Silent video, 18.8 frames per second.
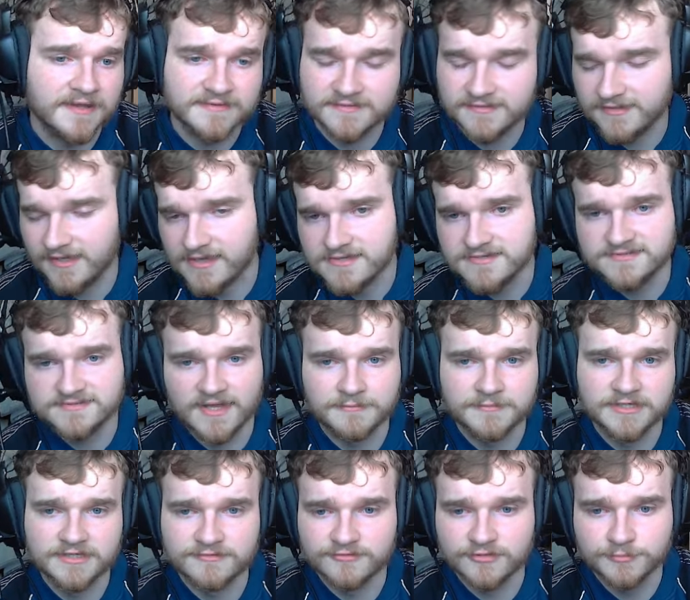I think 80
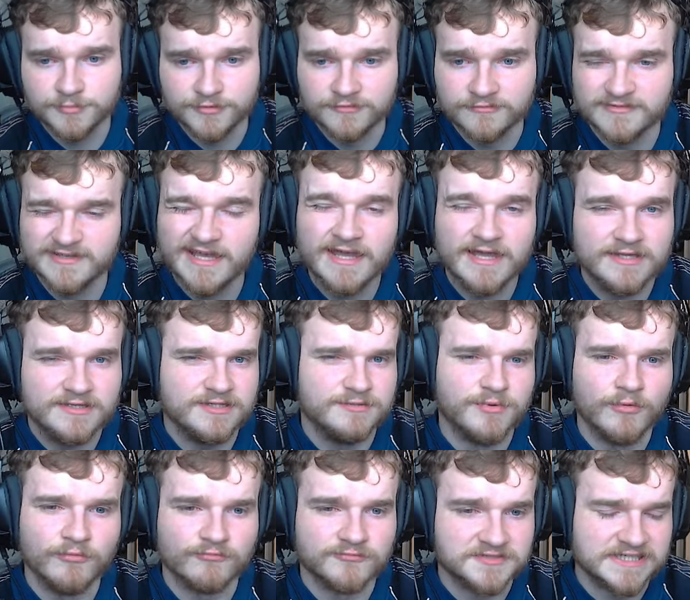stamina or above, you
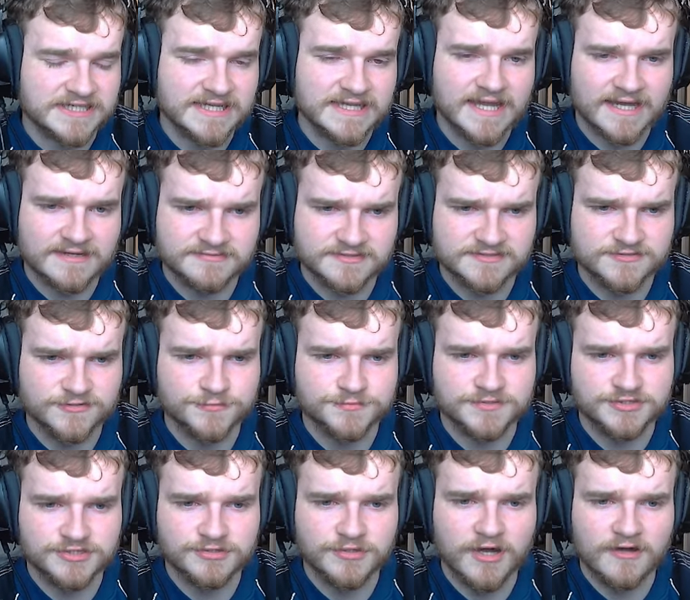won't really have to
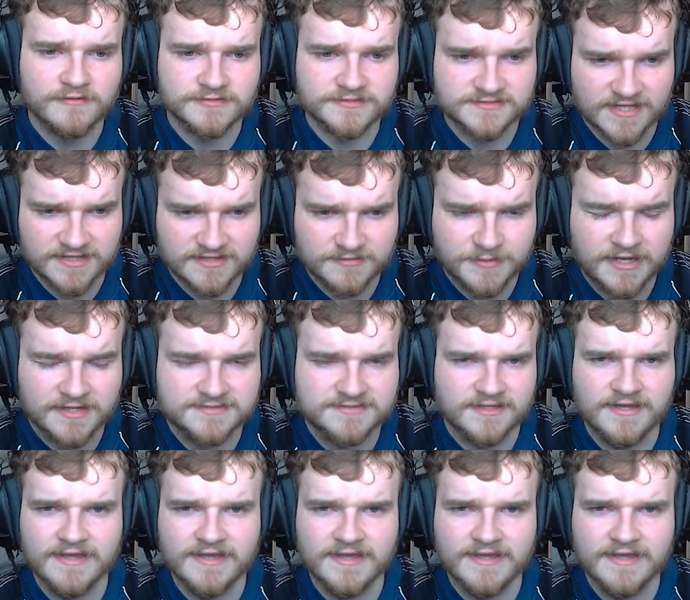substitute off your centre backs.